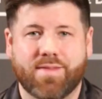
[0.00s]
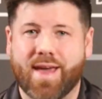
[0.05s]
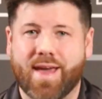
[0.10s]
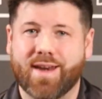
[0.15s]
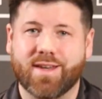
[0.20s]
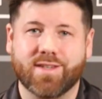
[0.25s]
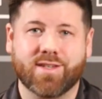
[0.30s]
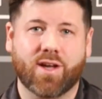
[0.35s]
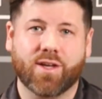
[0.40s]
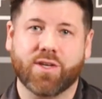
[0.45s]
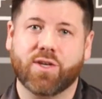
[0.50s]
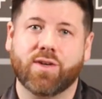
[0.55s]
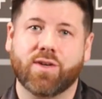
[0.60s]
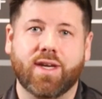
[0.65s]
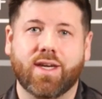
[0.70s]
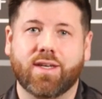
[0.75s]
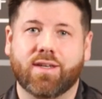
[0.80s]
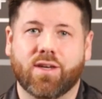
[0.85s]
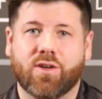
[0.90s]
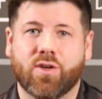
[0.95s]
that is all you
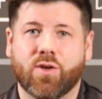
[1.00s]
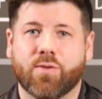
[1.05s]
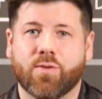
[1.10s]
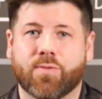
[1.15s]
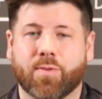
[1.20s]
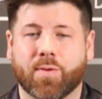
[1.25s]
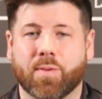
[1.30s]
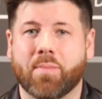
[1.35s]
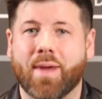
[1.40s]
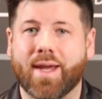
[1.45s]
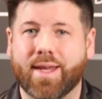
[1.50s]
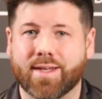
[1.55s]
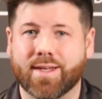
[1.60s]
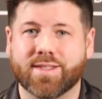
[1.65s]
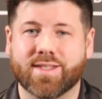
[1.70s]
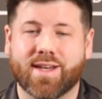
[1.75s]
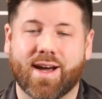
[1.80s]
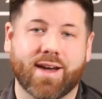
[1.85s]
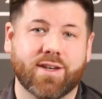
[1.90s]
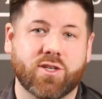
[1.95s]
need to do for
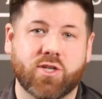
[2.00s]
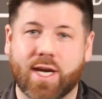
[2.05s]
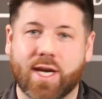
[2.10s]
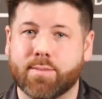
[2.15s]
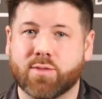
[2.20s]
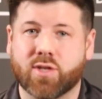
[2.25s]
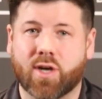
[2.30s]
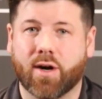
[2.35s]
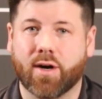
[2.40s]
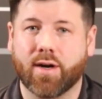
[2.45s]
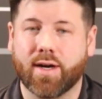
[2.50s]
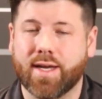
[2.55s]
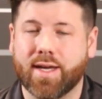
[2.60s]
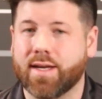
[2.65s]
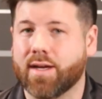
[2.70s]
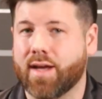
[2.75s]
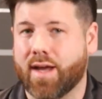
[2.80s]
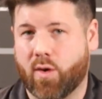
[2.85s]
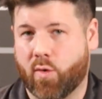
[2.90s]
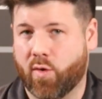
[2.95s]
maintenance on James
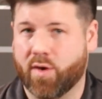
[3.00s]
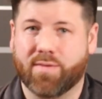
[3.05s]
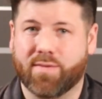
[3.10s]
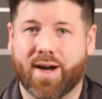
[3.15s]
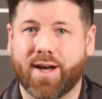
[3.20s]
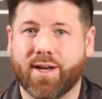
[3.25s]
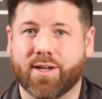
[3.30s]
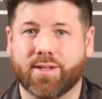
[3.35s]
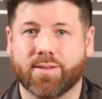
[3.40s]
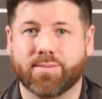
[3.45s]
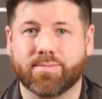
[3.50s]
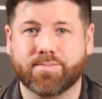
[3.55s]
Hardie or vinyl.